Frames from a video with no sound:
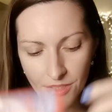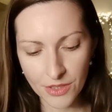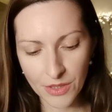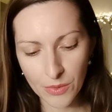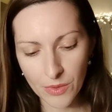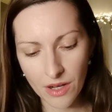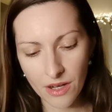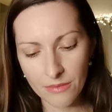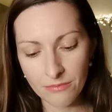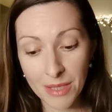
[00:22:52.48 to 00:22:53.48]
you know,
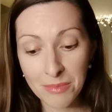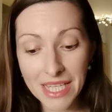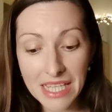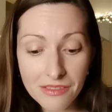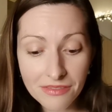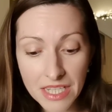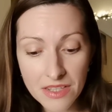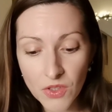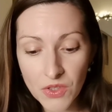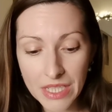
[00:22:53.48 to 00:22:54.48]
maybe even
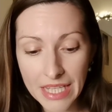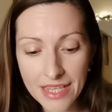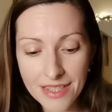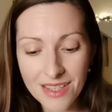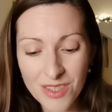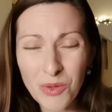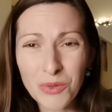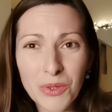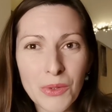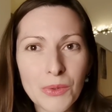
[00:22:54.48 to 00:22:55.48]
in certain cases,
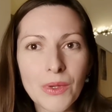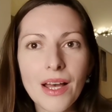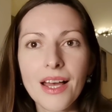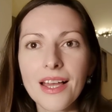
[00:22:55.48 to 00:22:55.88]
although